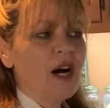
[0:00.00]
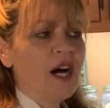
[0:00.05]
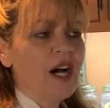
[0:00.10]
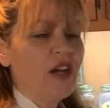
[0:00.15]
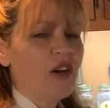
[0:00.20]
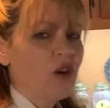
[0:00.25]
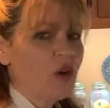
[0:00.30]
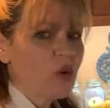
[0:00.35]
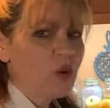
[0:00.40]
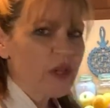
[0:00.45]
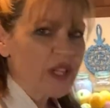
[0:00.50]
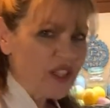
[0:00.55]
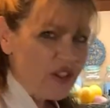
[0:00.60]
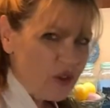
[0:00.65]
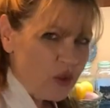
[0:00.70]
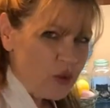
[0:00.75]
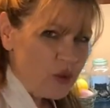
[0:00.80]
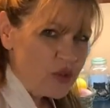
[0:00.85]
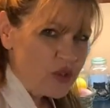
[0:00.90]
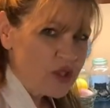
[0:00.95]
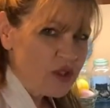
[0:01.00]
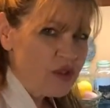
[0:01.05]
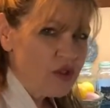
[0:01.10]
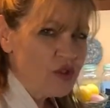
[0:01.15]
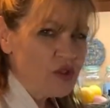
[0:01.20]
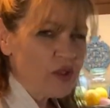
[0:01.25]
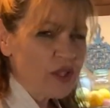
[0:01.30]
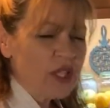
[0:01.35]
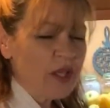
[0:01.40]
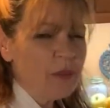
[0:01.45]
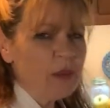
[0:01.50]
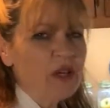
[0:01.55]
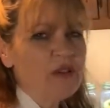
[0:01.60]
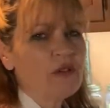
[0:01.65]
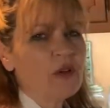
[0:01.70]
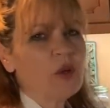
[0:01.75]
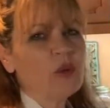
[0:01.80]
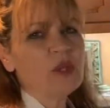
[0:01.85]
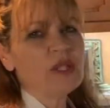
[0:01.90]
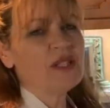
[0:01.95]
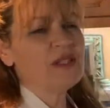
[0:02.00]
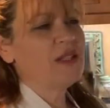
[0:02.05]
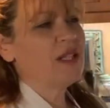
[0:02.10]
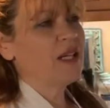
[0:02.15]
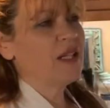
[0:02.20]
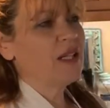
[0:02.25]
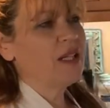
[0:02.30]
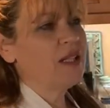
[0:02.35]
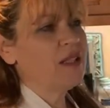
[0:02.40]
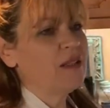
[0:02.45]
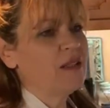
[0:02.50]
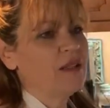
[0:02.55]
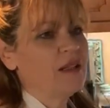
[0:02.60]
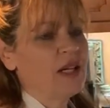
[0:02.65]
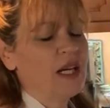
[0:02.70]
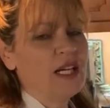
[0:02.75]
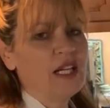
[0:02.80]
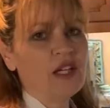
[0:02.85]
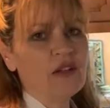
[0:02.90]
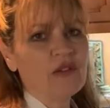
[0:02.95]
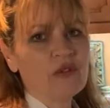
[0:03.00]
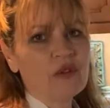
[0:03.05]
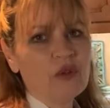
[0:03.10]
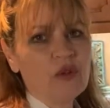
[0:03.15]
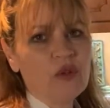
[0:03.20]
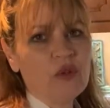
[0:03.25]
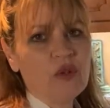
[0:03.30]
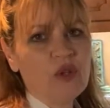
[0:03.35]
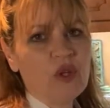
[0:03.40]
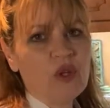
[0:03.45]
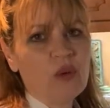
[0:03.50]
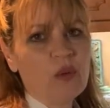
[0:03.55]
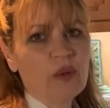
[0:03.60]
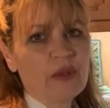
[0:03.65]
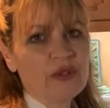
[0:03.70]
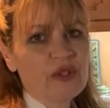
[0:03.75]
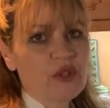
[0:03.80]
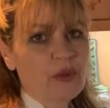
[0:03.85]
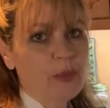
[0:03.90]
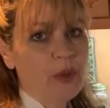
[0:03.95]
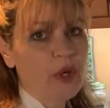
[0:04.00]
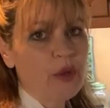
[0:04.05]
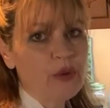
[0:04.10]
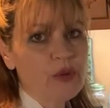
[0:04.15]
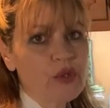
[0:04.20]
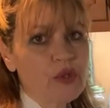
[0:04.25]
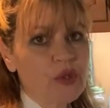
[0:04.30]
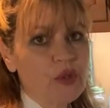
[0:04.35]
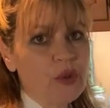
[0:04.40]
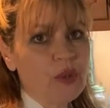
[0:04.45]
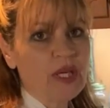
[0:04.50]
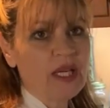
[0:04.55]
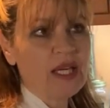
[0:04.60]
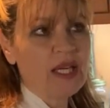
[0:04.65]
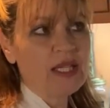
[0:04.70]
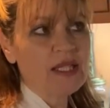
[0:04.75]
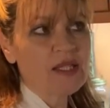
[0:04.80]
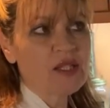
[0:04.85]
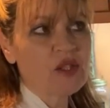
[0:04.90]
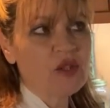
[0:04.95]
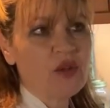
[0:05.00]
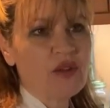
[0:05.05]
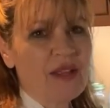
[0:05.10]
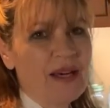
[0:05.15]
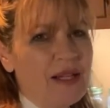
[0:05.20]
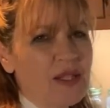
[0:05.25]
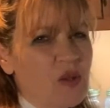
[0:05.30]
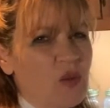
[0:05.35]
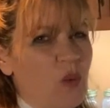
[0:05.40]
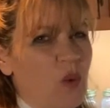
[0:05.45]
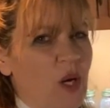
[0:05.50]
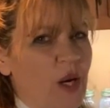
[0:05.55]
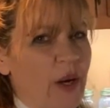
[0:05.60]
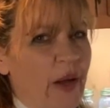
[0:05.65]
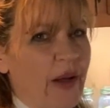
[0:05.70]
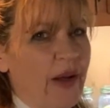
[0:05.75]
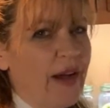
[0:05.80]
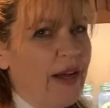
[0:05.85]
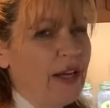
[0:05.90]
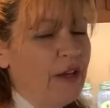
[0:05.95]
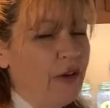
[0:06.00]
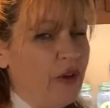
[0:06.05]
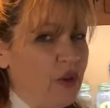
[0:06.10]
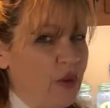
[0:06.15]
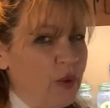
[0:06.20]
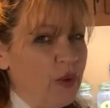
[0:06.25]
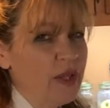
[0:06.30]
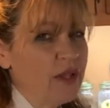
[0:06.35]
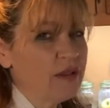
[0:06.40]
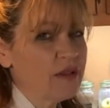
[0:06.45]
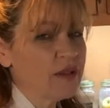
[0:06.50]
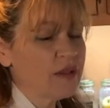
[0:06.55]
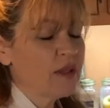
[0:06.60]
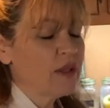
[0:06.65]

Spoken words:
I already lucid dream. I've always done it. I never knew that you weren't supposed to, I guess, so that's why I do it.